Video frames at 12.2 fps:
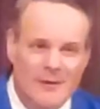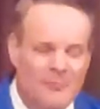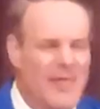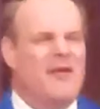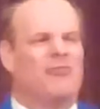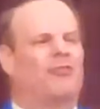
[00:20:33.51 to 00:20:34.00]

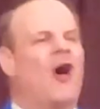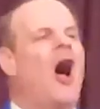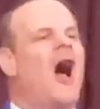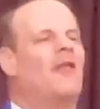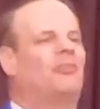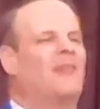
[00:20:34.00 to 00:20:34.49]
They
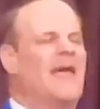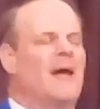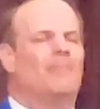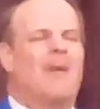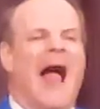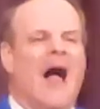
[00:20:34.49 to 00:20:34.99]
thought they
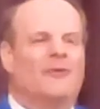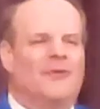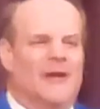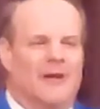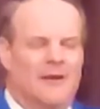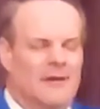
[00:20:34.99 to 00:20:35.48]

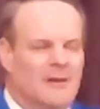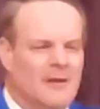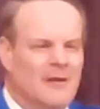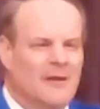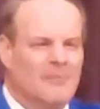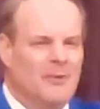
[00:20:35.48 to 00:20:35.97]
abounded,
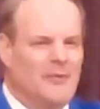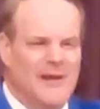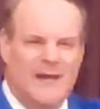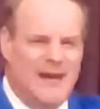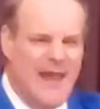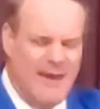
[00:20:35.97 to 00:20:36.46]
but they
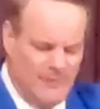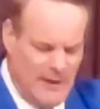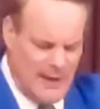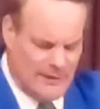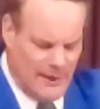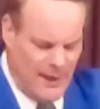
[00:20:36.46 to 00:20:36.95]
didn't have
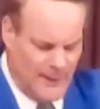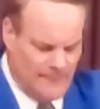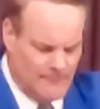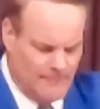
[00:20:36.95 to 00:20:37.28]
anything.